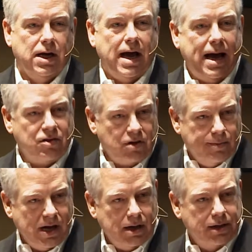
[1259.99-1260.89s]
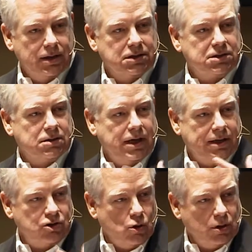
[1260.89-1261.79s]
asked about it
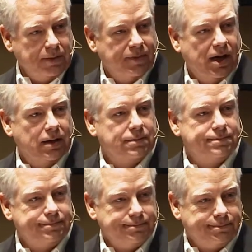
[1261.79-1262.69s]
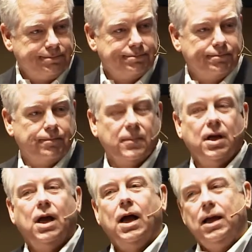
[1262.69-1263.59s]
and told him that.
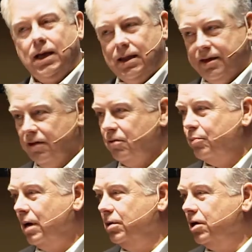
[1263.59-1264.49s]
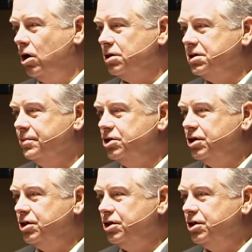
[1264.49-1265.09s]
He thinks it probably cost him his